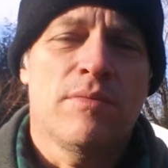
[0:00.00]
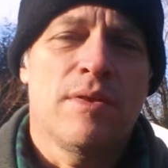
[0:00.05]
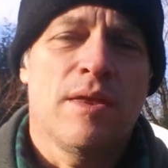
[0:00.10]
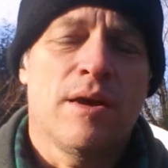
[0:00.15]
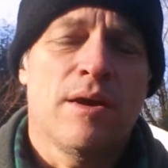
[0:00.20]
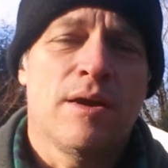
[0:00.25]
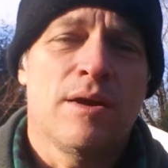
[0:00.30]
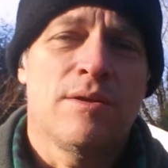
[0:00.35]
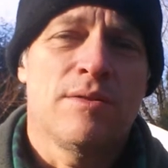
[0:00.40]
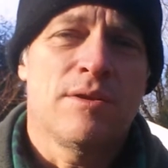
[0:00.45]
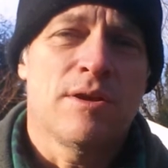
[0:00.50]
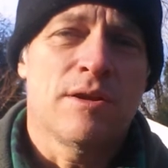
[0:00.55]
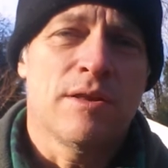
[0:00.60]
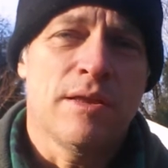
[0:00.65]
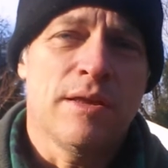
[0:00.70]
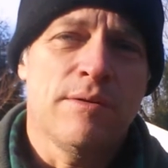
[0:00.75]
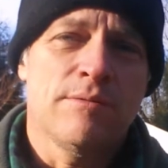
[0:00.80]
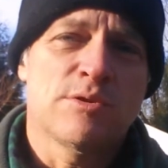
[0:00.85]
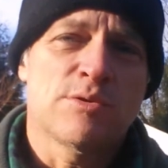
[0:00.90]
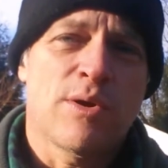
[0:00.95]
their
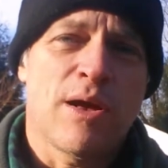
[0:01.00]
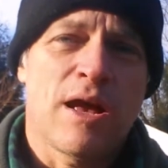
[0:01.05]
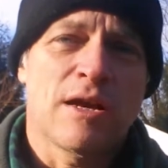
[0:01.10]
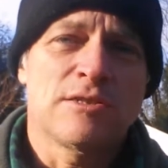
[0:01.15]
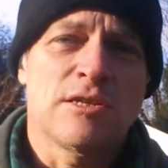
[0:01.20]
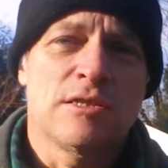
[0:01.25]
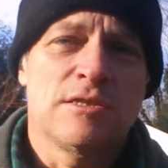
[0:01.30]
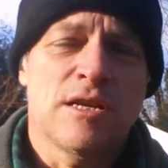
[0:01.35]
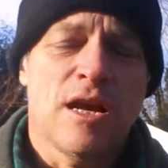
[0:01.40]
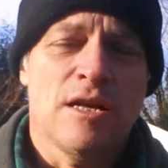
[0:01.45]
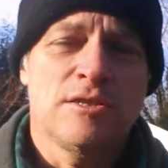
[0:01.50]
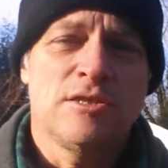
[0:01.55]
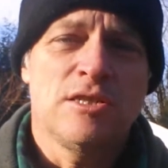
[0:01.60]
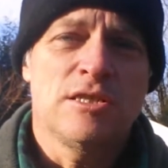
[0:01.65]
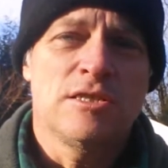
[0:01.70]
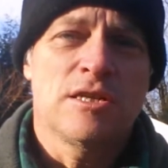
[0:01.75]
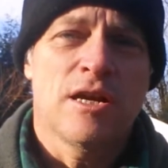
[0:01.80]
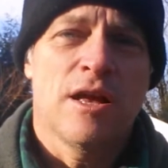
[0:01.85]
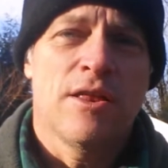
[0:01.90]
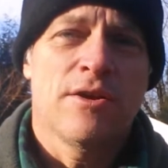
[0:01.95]
leaves will actually touch
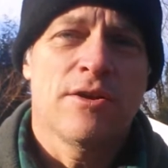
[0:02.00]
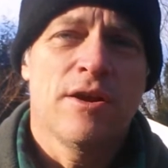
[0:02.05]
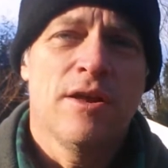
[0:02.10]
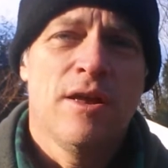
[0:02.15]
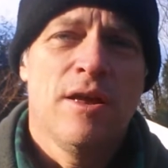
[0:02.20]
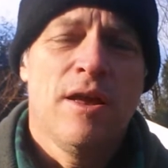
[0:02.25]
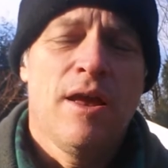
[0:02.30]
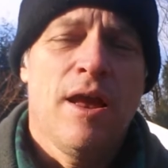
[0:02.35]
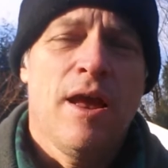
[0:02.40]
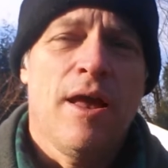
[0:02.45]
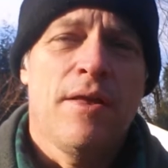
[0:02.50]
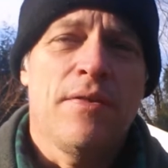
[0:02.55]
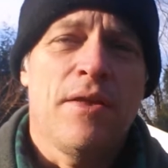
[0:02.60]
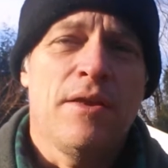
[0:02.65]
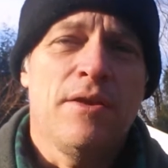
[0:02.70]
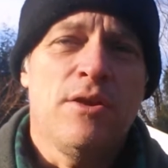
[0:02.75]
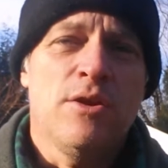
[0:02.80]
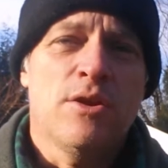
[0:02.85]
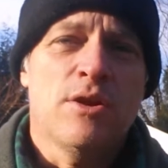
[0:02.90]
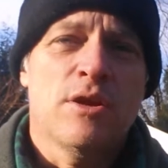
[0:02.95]
each other. And
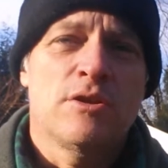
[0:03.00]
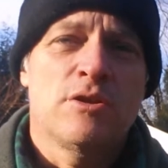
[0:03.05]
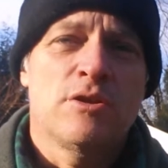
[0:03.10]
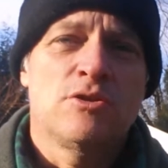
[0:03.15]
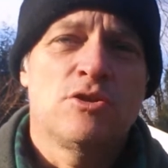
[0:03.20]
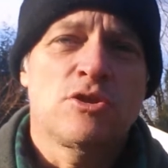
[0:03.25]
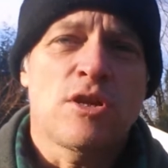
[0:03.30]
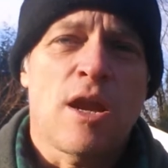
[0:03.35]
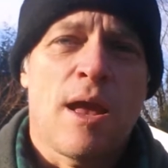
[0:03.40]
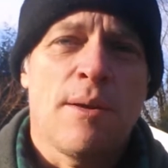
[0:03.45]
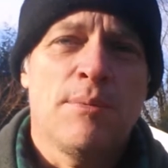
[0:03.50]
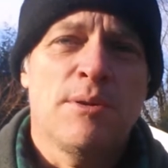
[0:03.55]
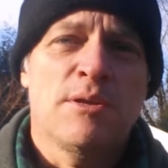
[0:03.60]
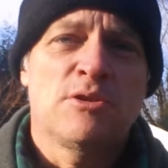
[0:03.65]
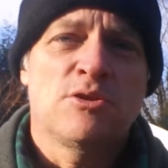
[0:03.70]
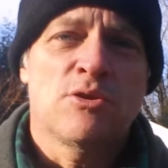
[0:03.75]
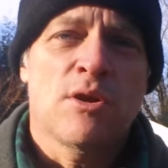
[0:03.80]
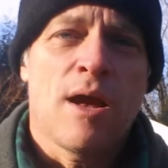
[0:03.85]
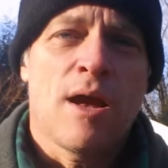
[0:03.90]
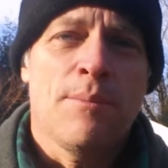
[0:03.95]
then you can chop
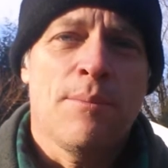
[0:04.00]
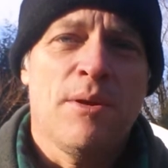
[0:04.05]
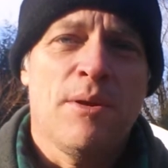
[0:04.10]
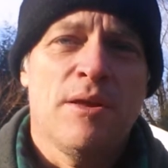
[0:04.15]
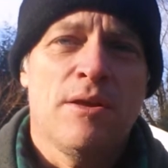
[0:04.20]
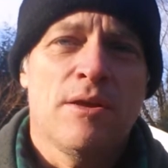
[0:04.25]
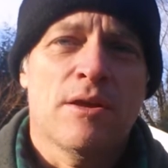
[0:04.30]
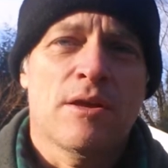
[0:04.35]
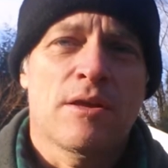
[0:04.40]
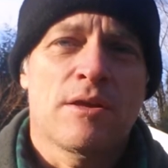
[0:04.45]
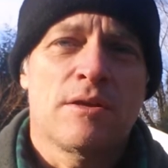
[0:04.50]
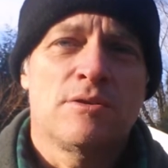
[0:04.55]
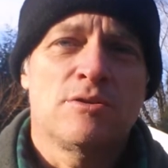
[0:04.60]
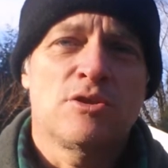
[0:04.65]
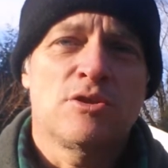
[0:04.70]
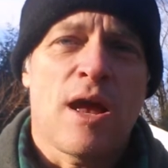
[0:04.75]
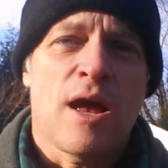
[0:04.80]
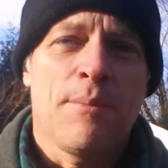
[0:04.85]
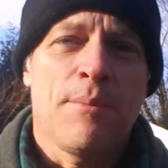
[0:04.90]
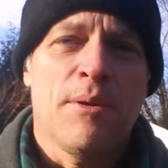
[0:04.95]
and drop it, you can
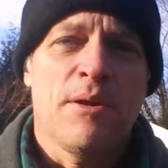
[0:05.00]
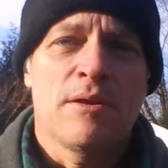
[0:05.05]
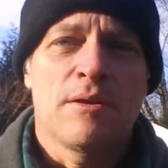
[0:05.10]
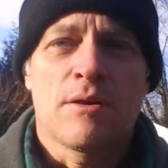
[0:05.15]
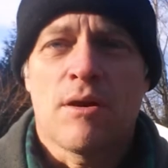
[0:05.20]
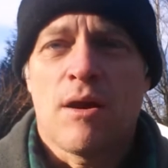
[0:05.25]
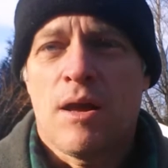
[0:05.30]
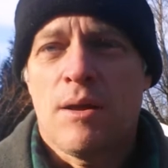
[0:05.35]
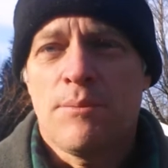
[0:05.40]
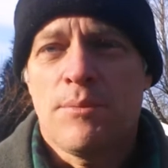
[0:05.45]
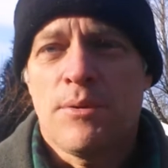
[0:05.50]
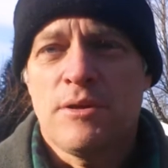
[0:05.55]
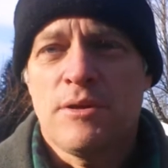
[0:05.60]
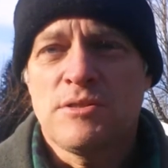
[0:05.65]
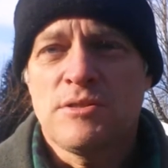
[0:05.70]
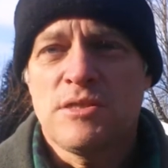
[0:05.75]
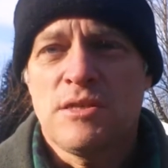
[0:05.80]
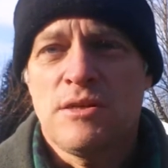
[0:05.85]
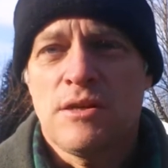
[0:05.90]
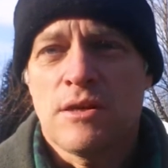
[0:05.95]
chop it and
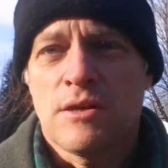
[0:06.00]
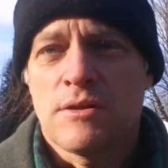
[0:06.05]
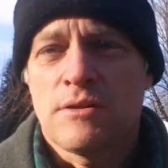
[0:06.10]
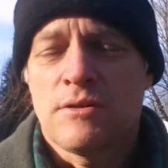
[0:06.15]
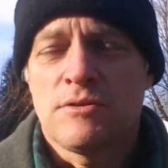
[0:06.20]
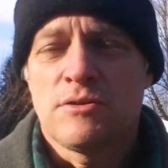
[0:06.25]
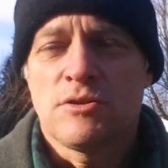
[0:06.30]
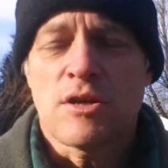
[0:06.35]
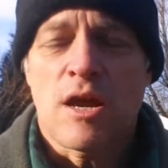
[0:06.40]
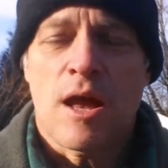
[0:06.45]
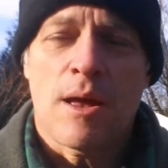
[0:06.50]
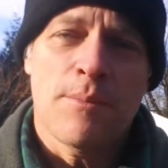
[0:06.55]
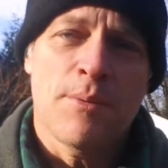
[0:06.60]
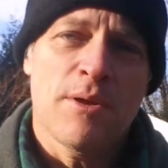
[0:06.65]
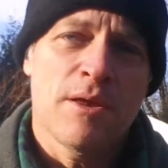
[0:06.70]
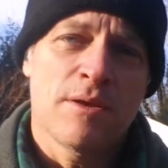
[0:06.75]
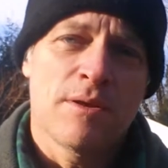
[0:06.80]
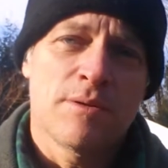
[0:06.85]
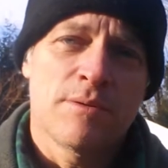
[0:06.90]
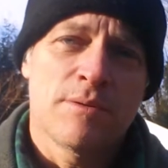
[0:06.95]
compost it, you can chop
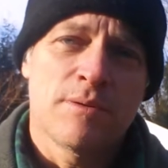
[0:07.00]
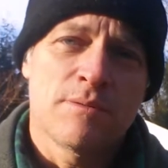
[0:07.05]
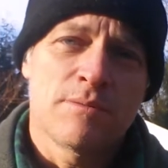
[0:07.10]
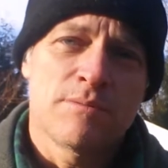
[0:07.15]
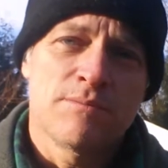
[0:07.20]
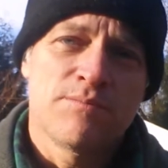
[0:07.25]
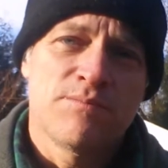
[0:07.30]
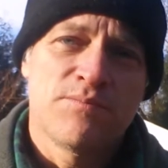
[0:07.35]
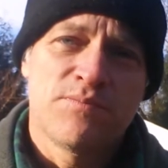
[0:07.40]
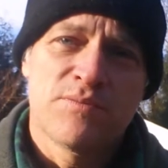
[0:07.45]
it and